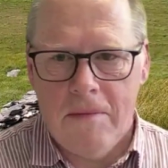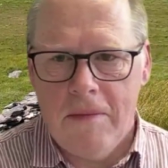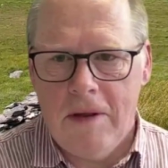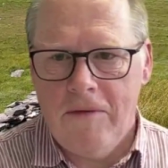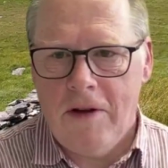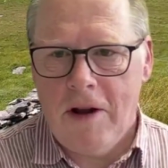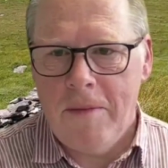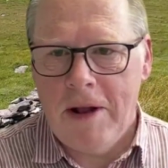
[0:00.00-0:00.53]

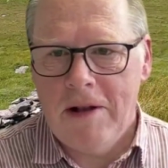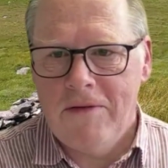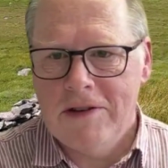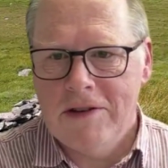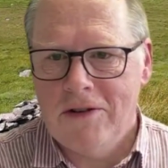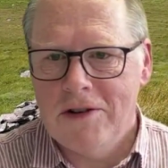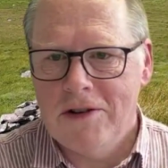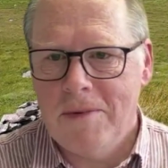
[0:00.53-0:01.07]
environmental
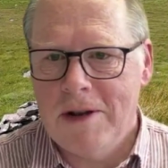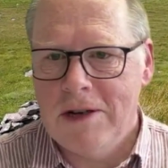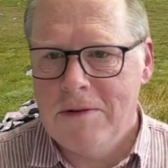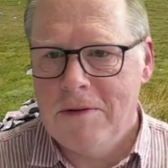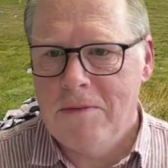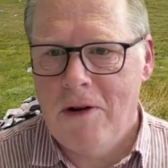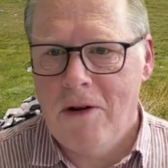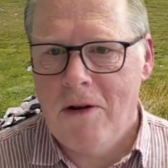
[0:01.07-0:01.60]
resource
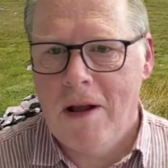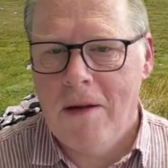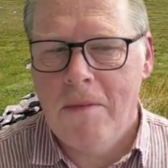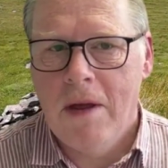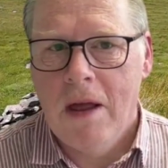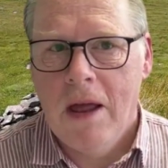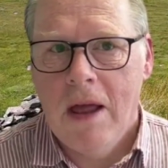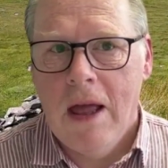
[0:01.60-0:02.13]
management program
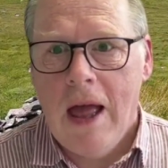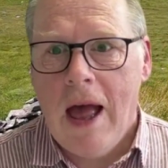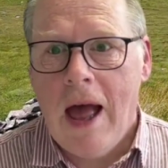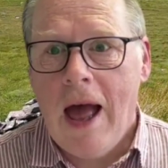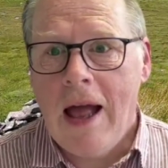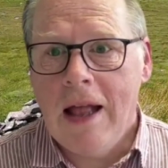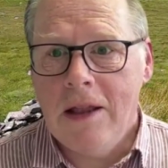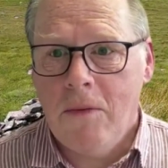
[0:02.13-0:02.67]

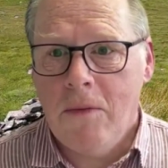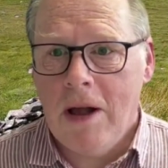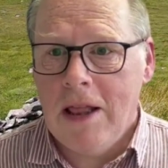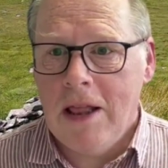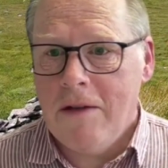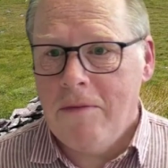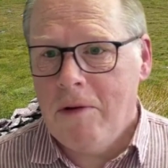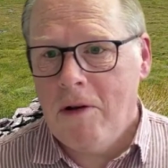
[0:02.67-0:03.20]
and the
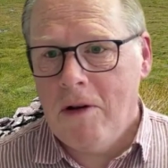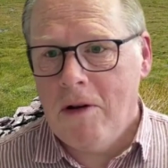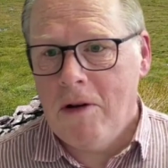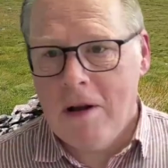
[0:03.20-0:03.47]
wildlife program.